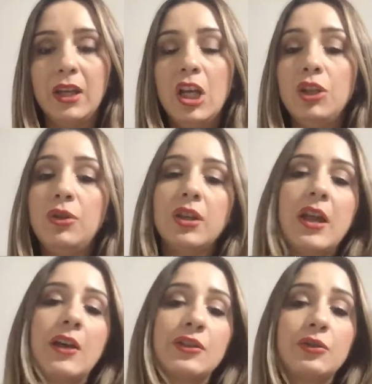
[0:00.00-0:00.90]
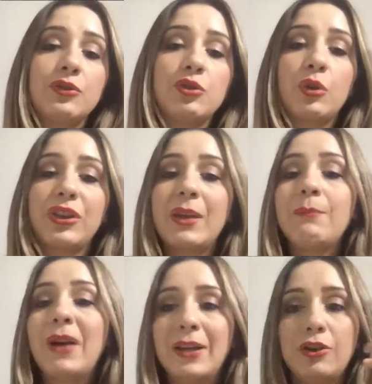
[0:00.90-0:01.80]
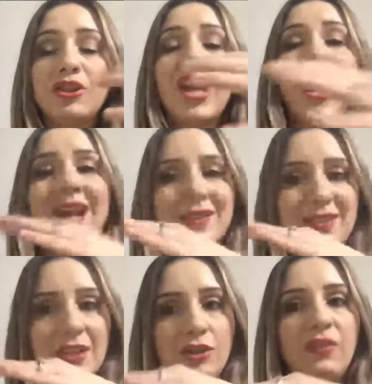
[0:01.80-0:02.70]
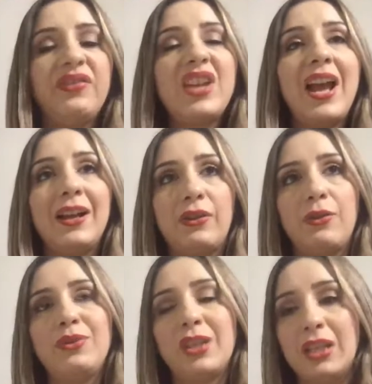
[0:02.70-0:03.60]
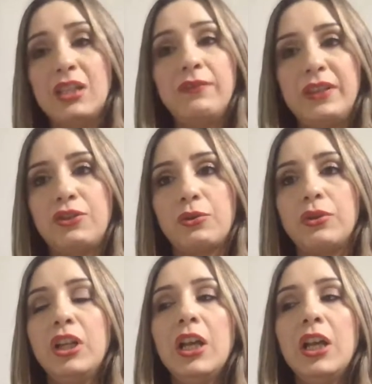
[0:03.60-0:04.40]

You can also sort them by your tags that you've tagged those individual